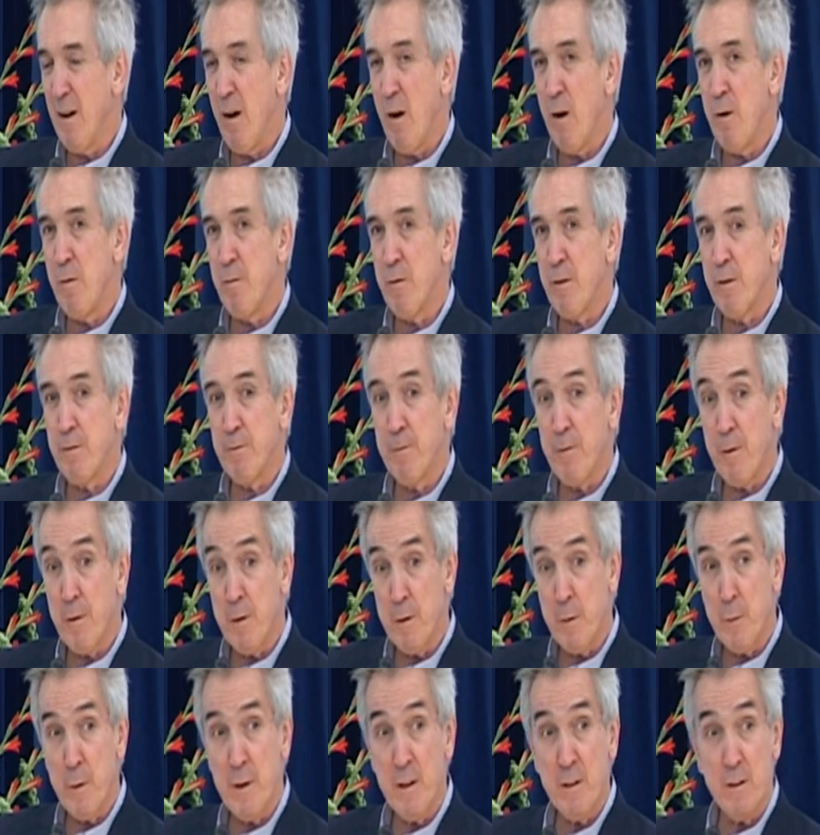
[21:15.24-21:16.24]
over the
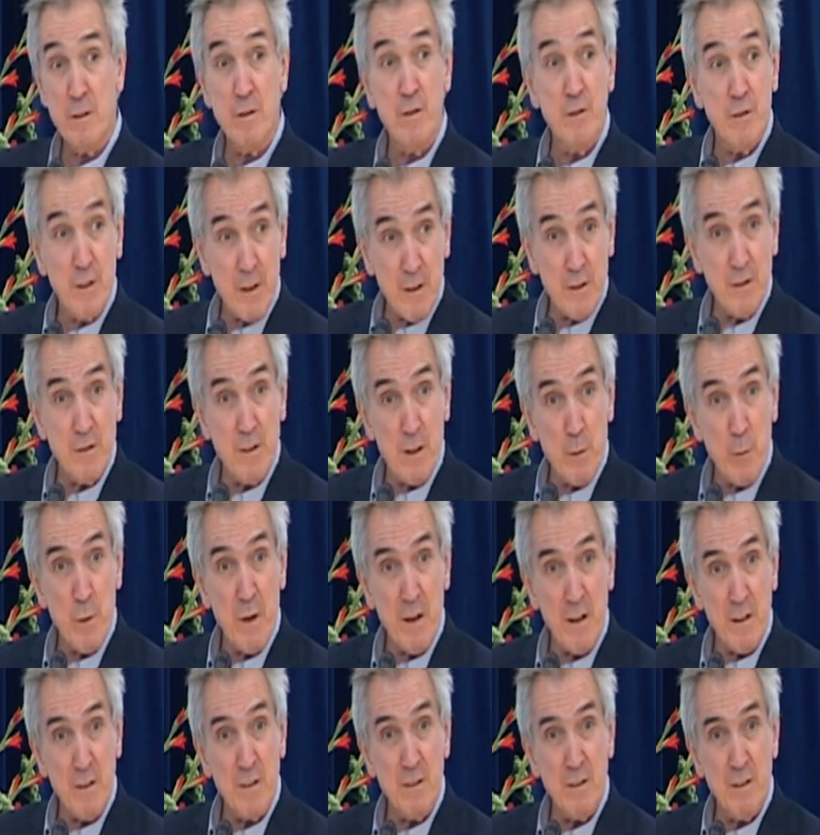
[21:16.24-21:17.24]
following 60
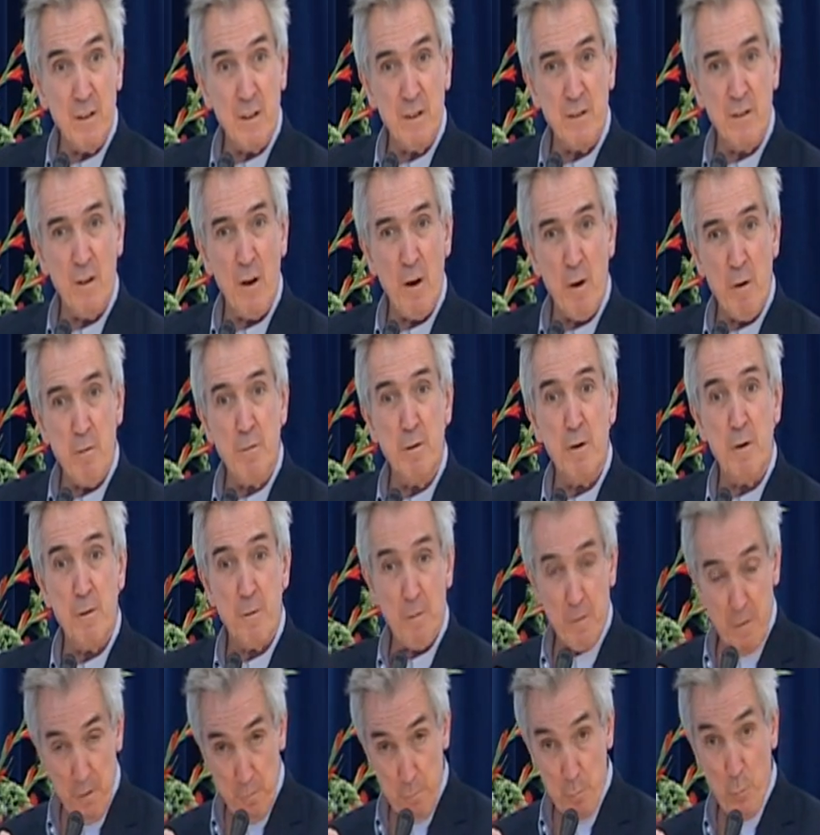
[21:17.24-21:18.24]
weeks. That's over
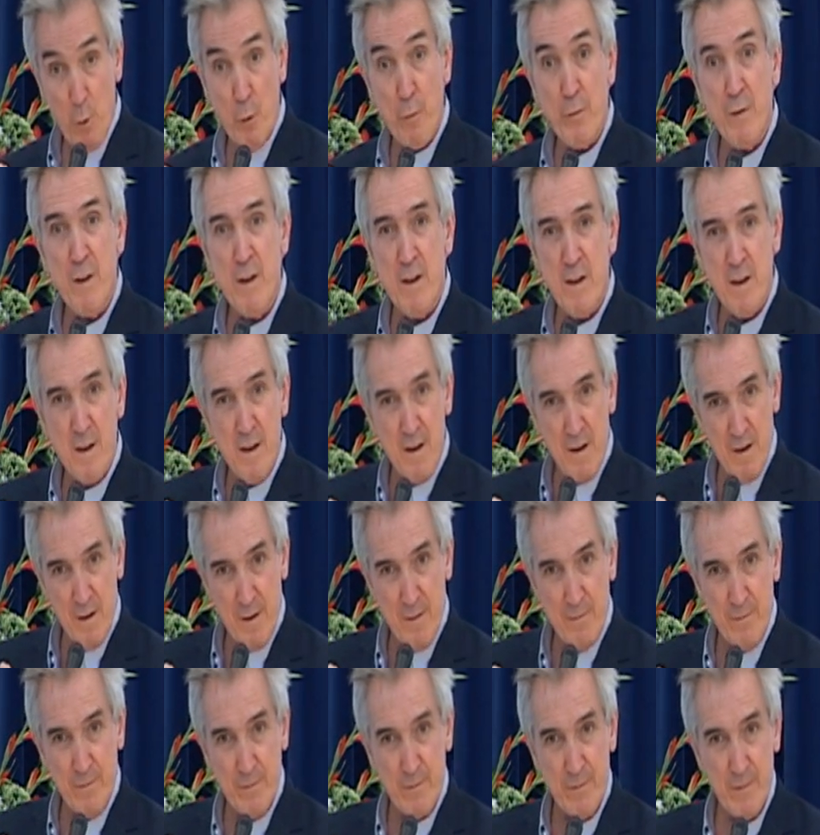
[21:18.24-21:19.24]
more than a year.
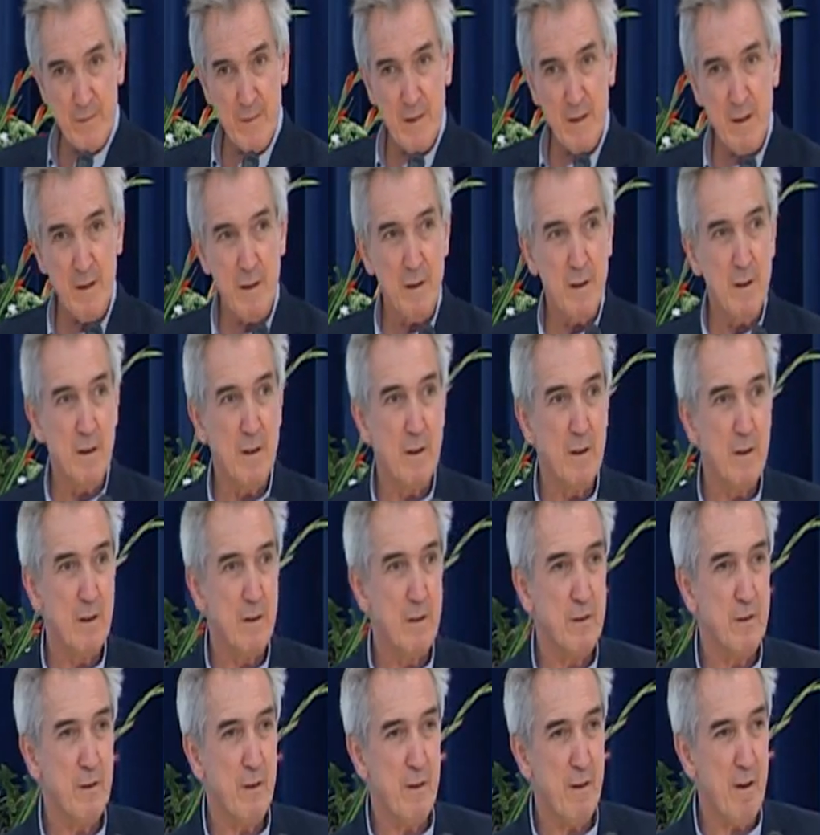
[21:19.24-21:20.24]

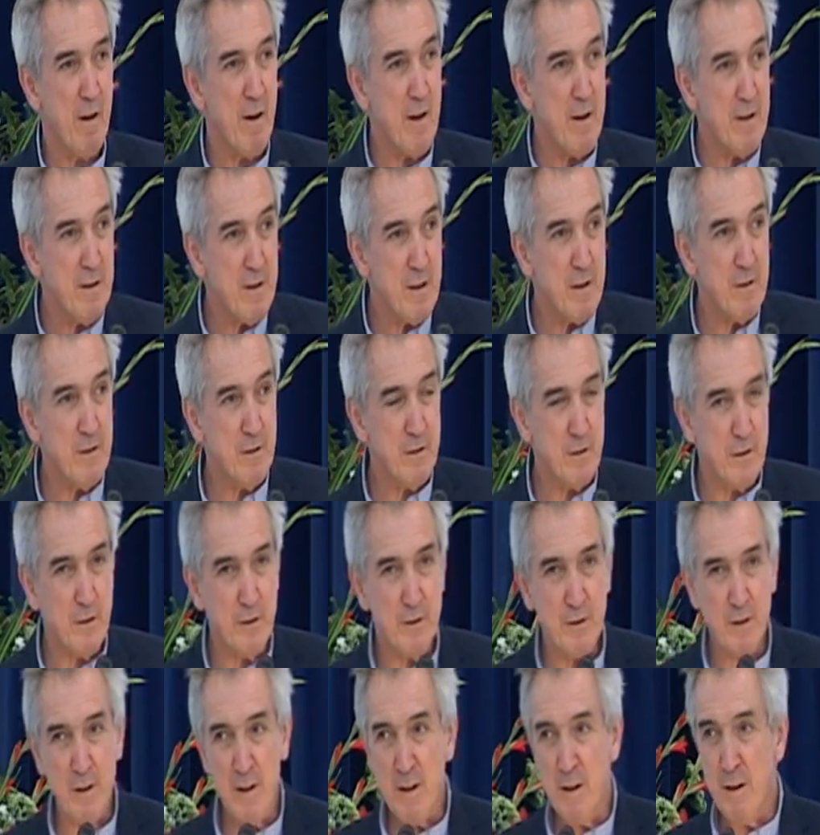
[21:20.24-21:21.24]
So the idea is to
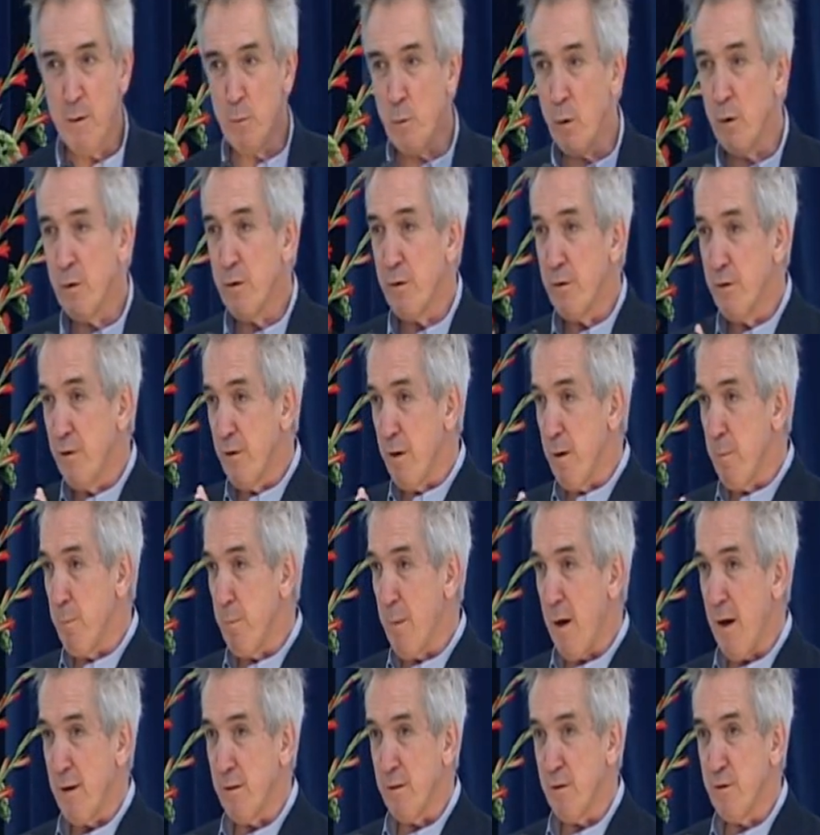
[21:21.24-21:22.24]
see what's the
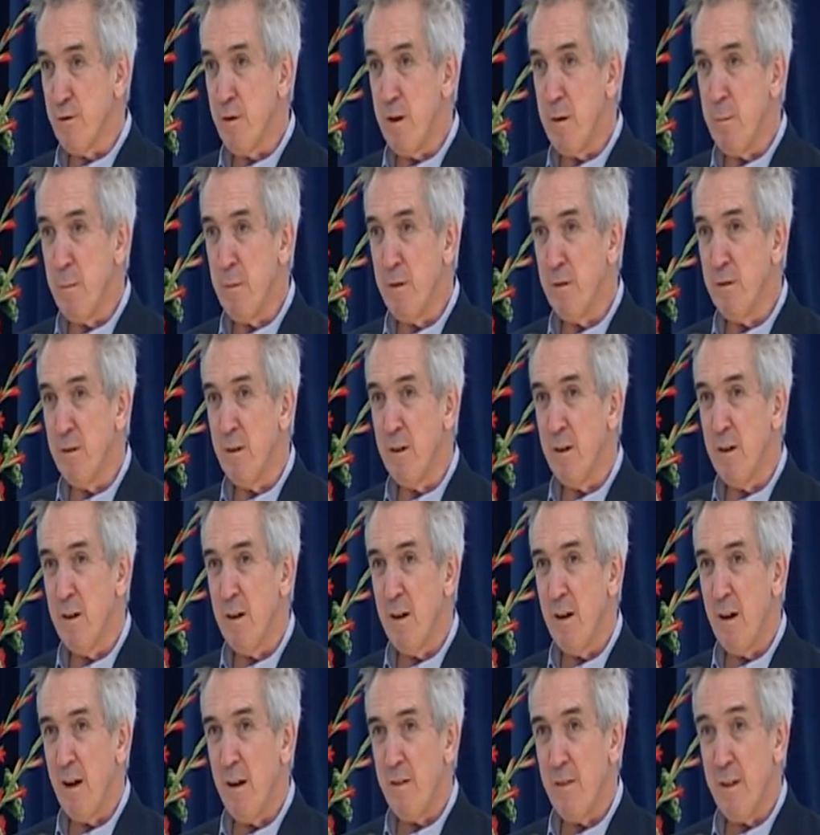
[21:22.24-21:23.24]
impact of treatment,
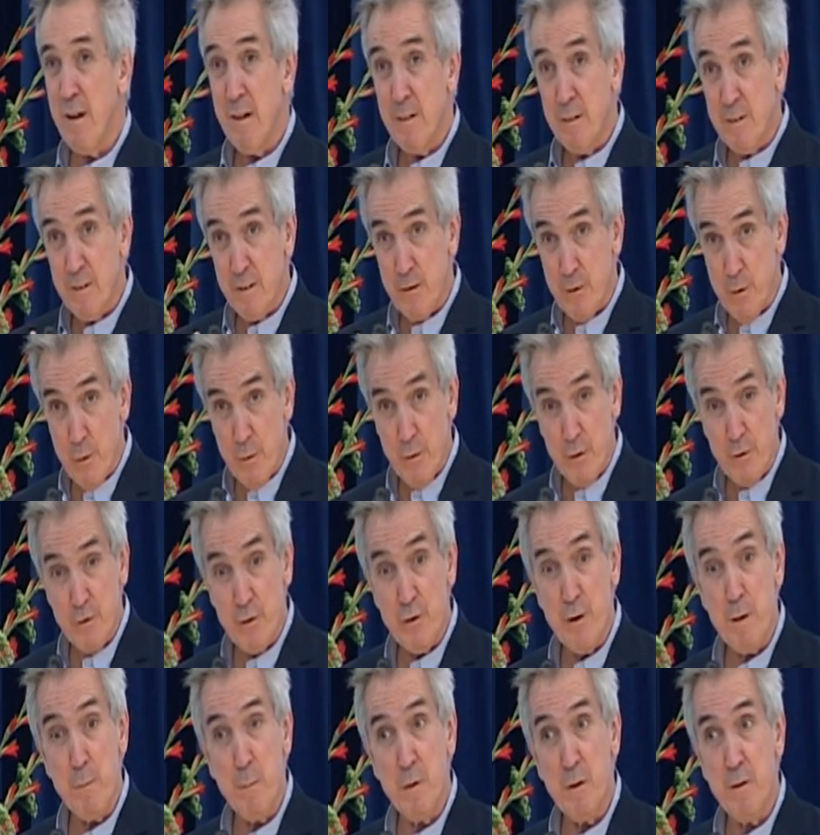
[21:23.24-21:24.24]
and then do the
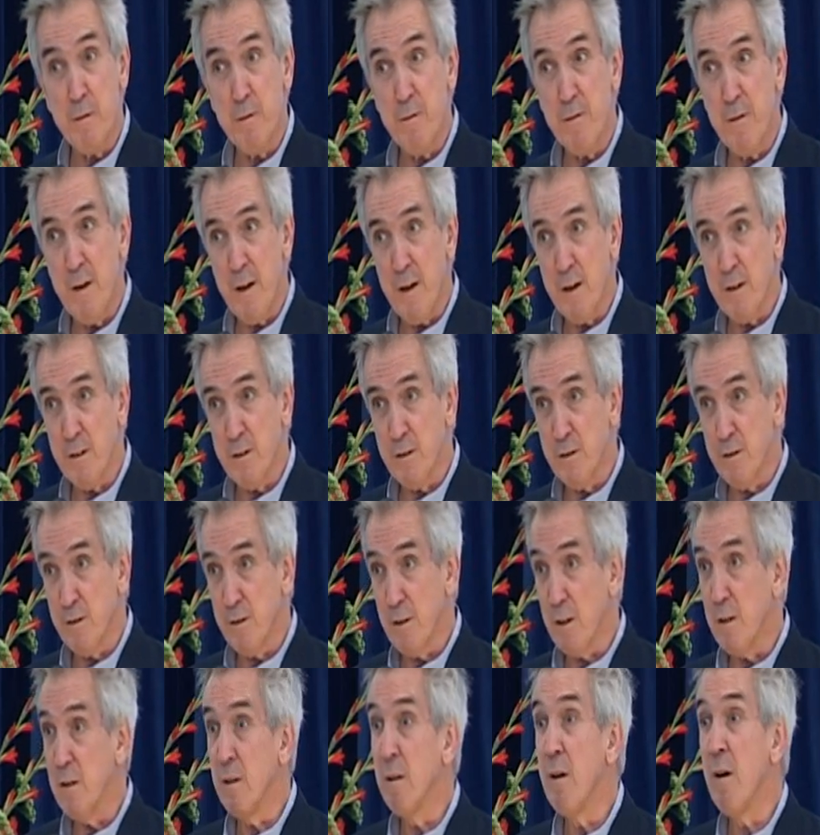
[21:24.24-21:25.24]
treatment
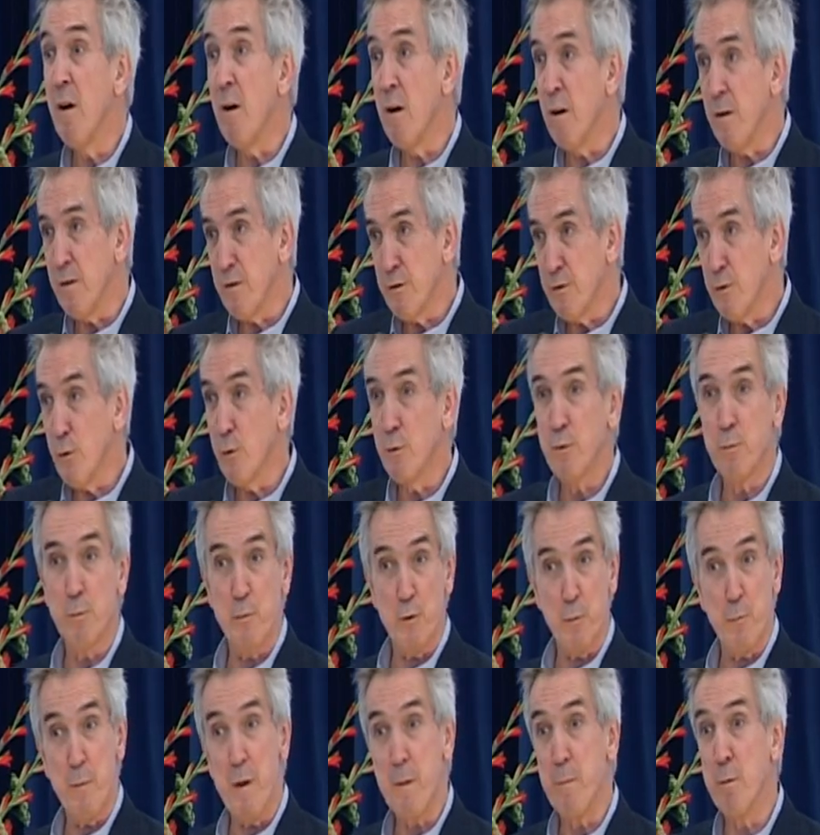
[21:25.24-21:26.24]
effects last, or
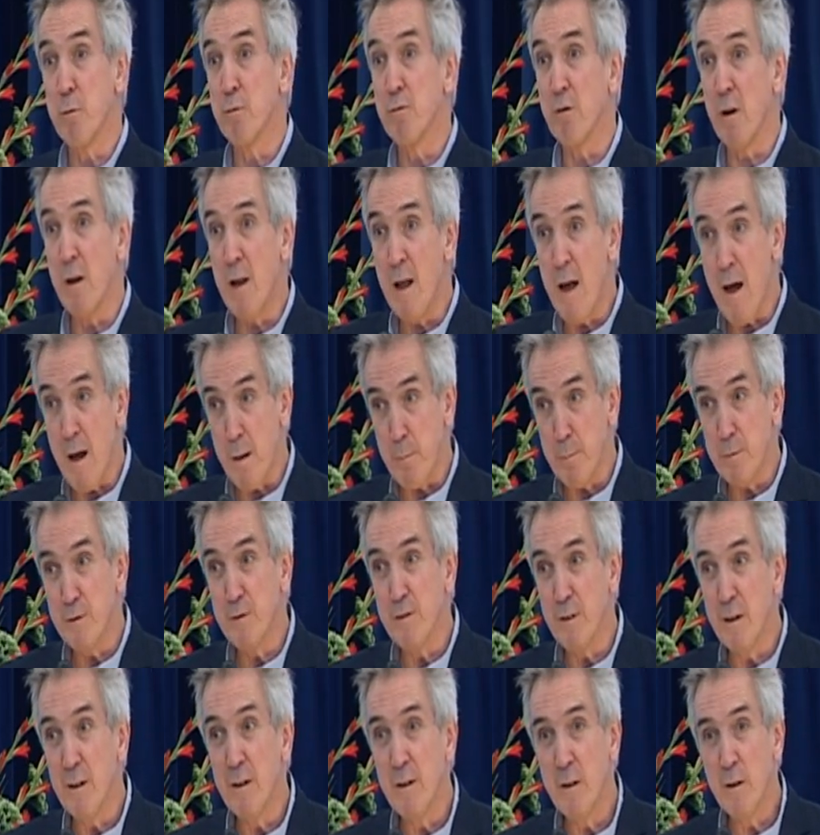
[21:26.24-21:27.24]
do people
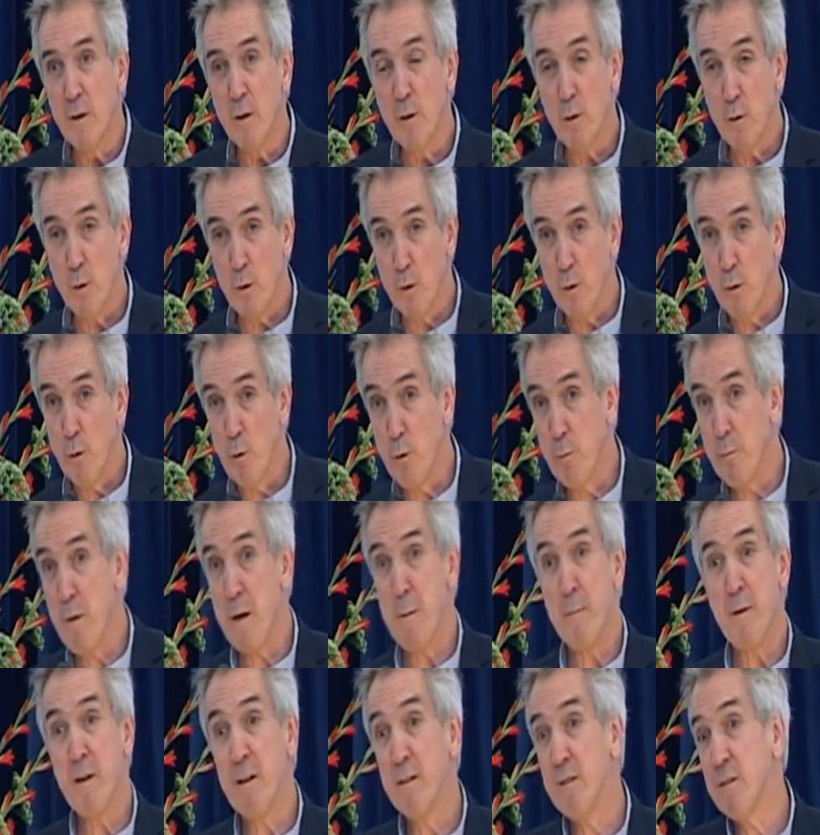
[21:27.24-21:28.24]
relapse, or
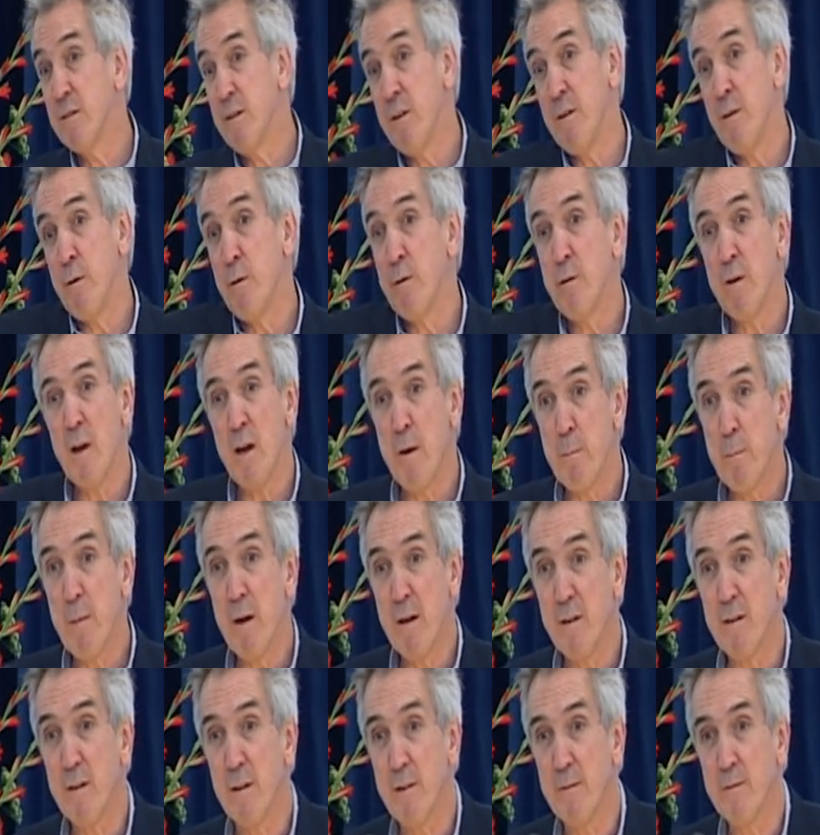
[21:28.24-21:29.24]
maybe continue to get
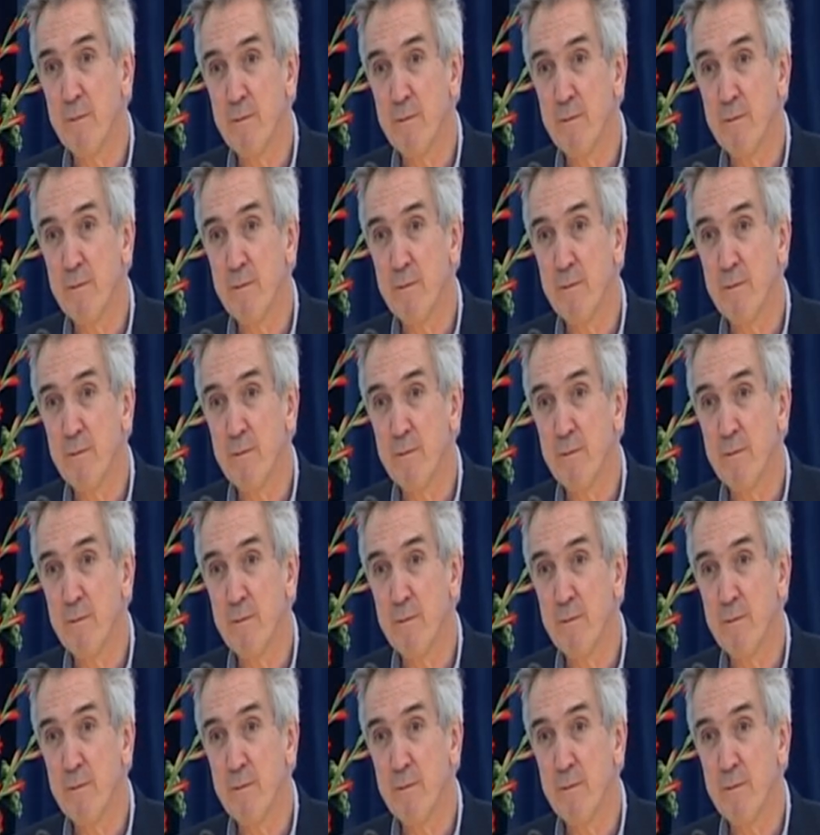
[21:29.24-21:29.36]
better.